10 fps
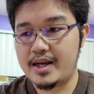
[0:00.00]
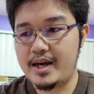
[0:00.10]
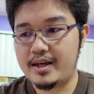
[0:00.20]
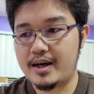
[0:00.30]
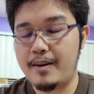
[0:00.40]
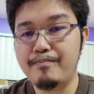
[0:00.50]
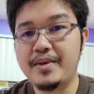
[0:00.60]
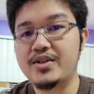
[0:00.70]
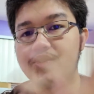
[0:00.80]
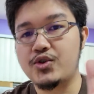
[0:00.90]
like a
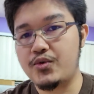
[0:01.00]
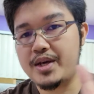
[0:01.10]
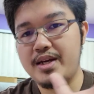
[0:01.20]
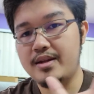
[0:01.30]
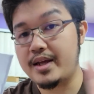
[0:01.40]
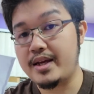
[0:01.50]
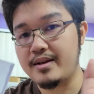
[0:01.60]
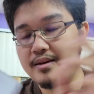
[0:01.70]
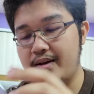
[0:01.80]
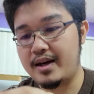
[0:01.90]
mystery
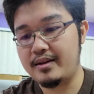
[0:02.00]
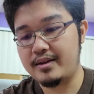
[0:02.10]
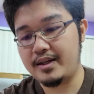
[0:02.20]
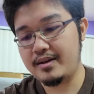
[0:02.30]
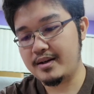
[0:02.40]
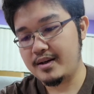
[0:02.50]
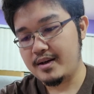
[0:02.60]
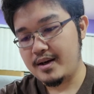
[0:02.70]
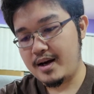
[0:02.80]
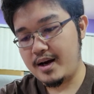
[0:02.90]
thing, I think.
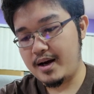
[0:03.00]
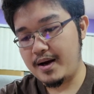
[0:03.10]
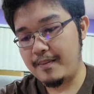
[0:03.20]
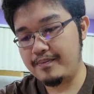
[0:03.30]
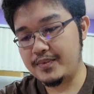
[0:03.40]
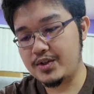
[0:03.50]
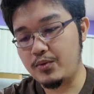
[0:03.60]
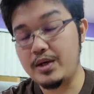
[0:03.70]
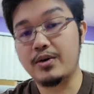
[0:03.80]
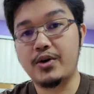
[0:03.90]
So
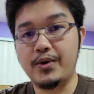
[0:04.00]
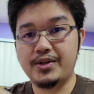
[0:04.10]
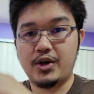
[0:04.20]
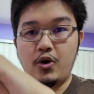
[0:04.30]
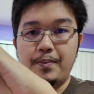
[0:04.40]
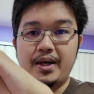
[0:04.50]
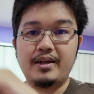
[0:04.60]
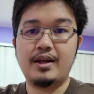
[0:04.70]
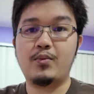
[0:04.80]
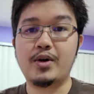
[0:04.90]
we are going to open
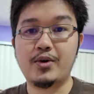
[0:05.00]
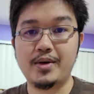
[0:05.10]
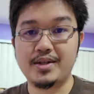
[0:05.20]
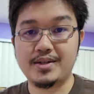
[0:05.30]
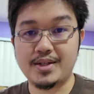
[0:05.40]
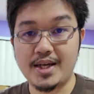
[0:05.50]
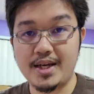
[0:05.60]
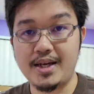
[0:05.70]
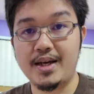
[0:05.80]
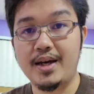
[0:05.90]
it, and we're going to
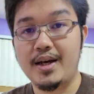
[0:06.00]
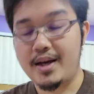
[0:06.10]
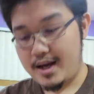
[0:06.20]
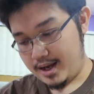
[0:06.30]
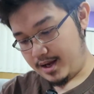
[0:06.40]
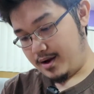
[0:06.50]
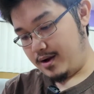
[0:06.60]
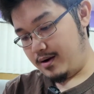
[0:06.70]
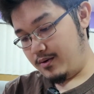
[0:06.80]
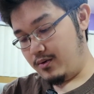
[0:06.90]
see
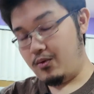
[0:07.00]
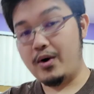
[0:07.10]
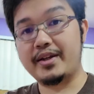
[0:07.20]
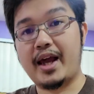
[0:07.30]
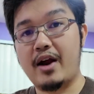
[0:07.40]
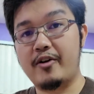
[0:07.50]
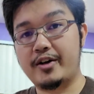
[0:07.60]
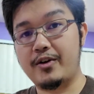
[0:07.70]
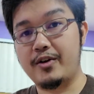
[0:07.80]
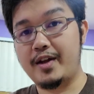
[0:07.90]
what
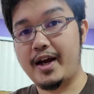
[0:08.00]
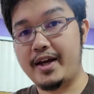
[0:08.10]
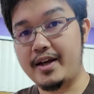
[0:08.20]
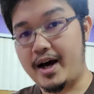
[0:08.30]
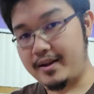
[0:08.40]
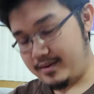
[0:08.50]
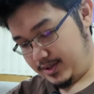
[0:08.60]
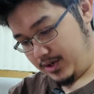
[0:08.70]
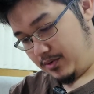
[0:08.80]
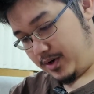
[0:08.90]
character that I
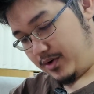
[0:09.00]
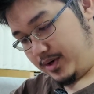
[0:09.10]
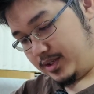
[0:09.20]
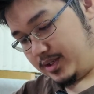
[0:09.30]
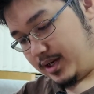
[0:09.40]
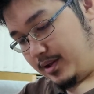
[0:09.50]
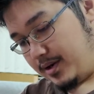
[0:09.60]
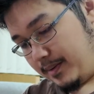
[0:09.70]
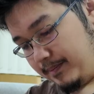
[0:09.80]
got. So we're going to take a look.